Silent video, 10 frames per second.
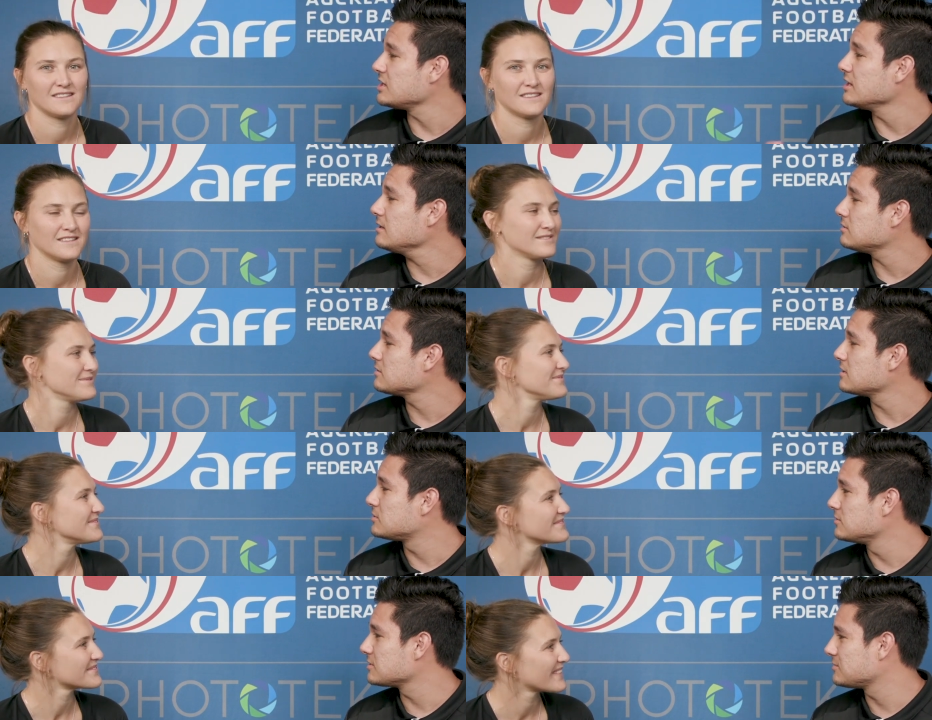Speaker 1: Jenny, you're going
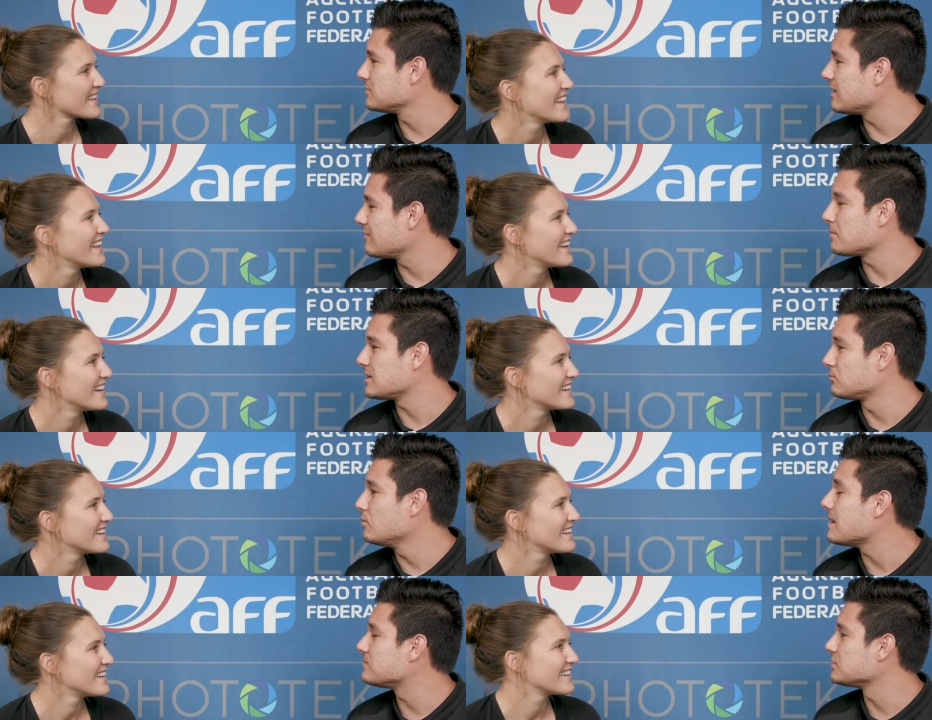to talk us through the 11 plus
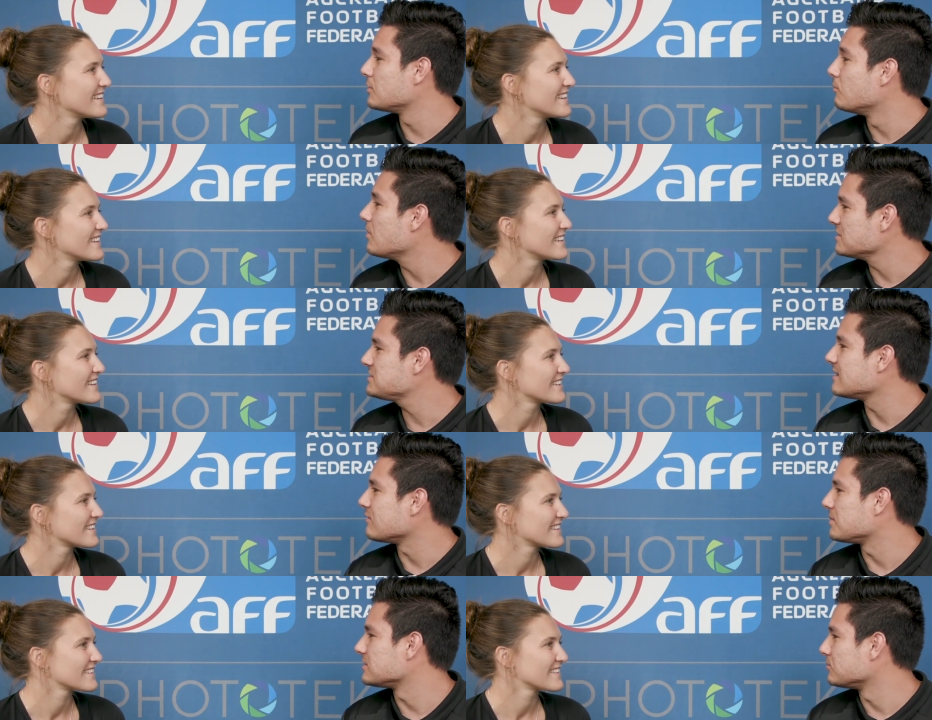warm up. So, what is the
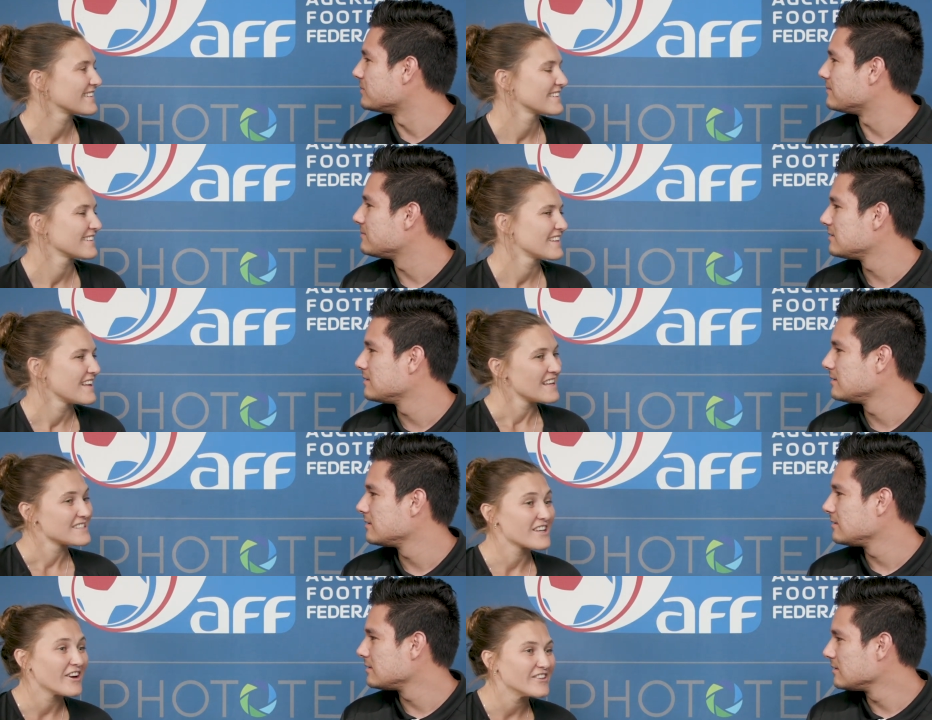11 plus warm up?
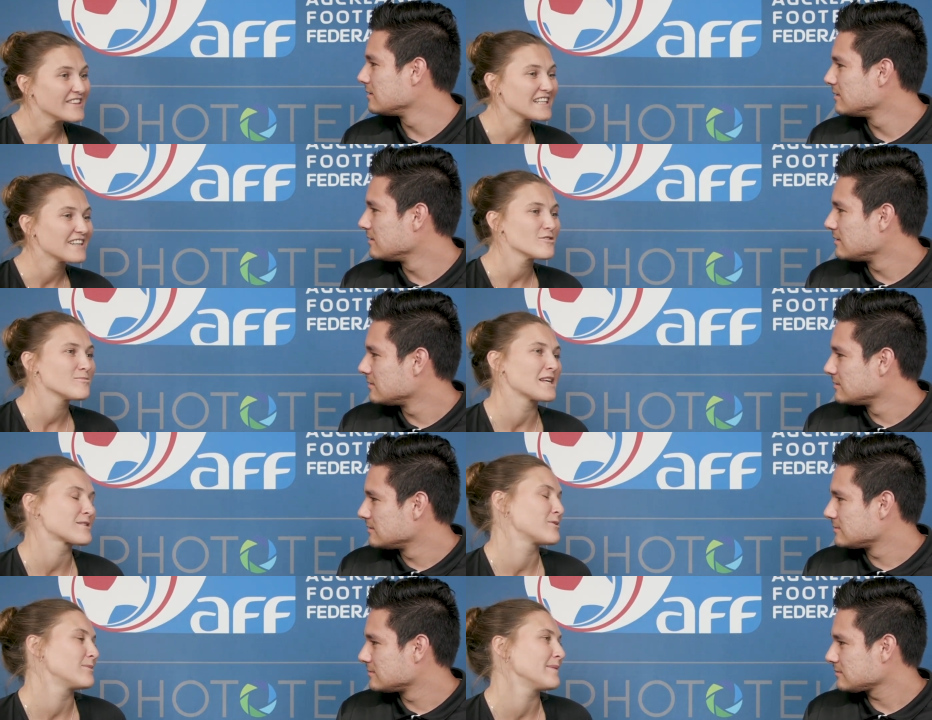
Speaker 2: So the 11
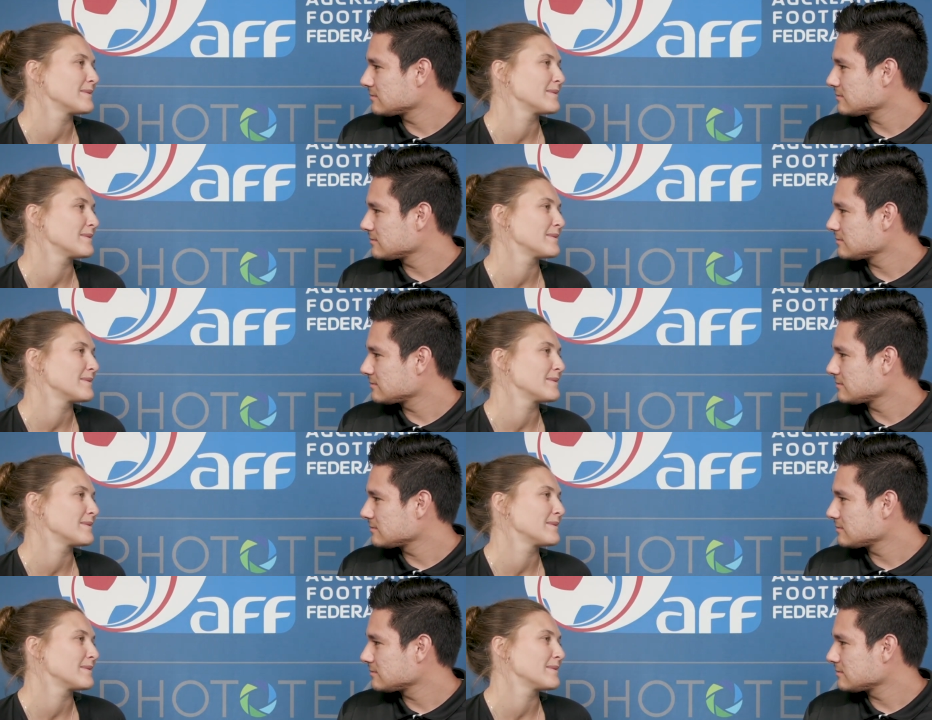Plus warm-up